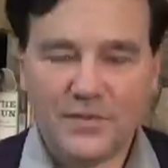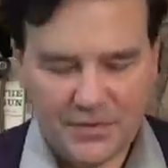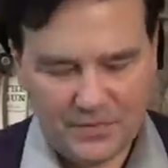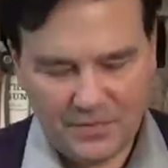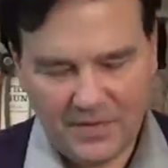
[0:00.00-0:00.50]

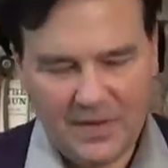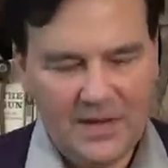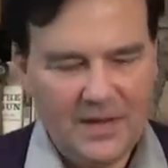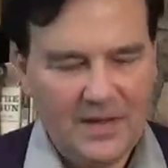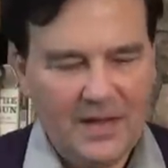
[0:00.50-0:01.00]
shoot
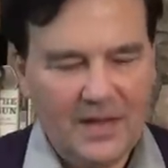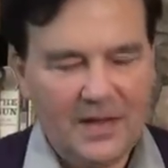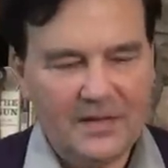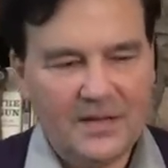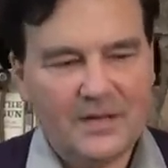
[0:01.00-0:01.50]

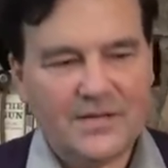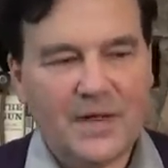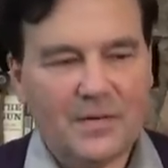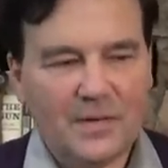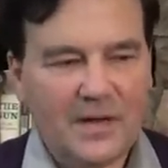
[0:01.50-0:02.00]
and they
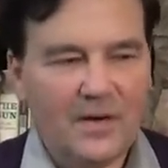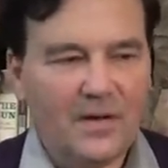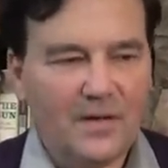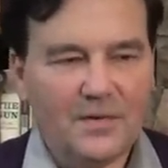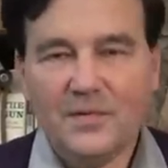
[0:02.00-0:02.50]
generally
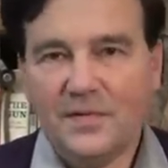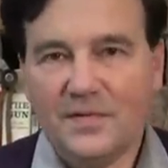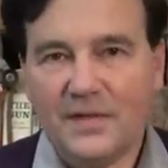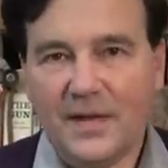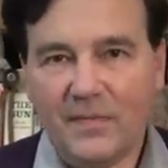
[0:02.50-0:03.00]
all do the
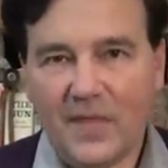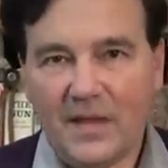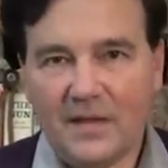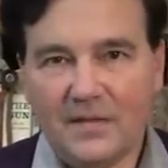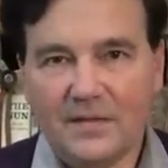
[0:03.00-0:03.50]
same
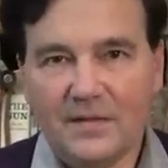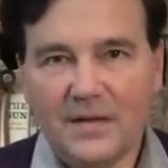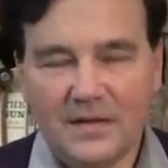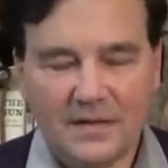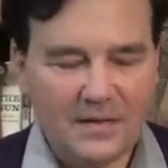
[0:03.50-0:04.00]
things
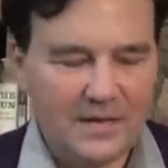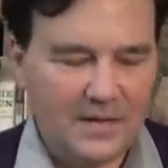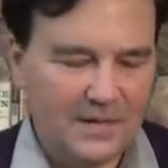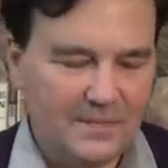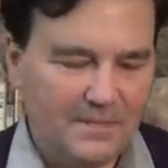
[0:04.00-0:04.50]

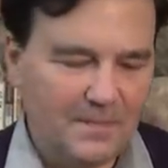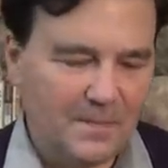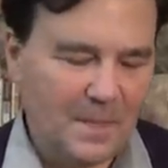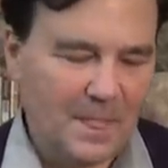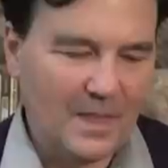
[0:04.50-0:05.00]
um,
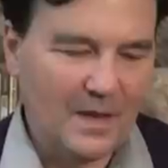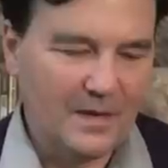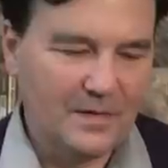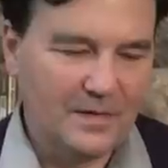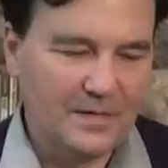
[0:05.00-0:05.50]

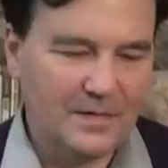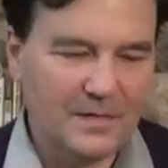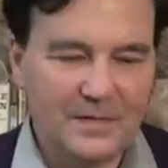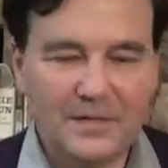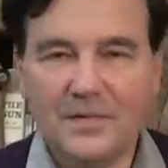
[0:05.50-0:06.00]
to,
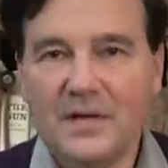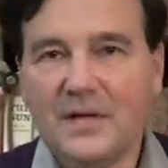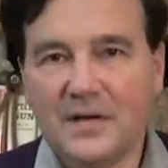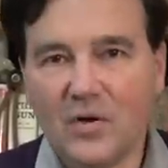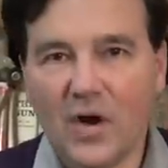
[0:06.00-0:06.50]
to
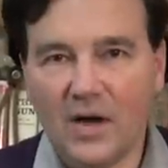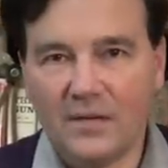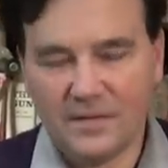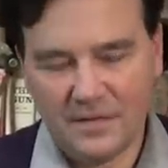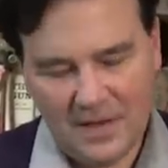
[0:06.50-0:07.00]
cut
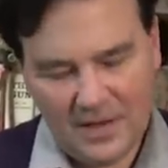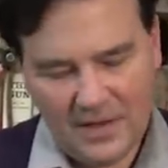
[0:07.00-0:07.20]
costs.